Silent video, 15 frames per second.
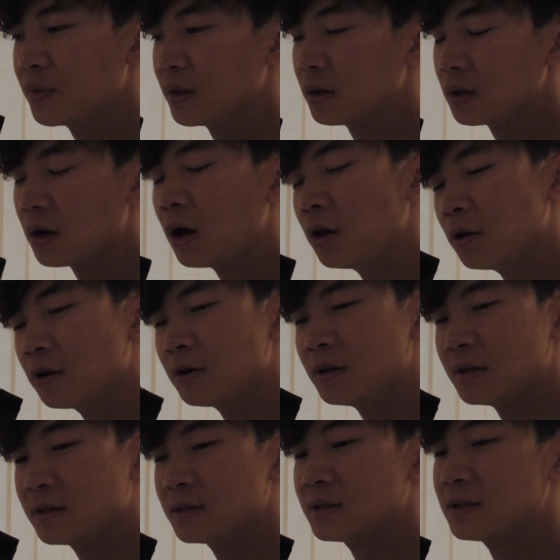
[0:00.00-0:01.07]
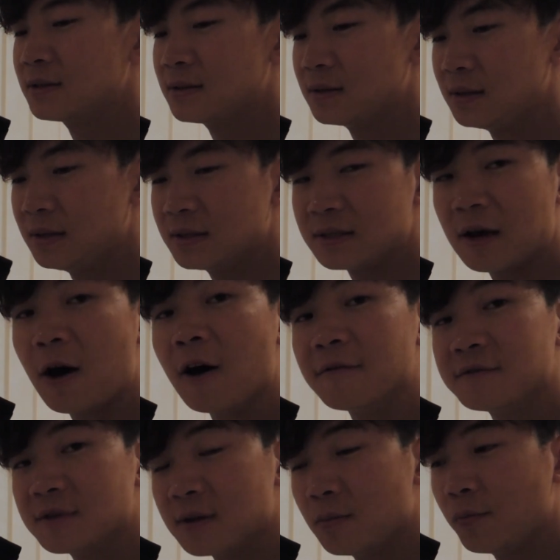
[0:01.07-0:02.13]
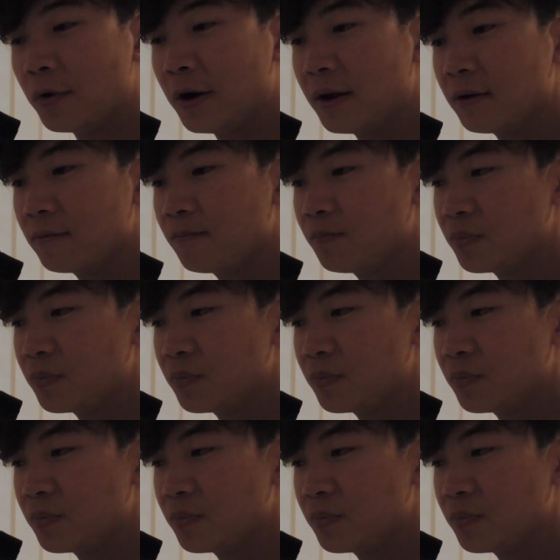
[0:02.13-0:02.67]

the color is off somewhat.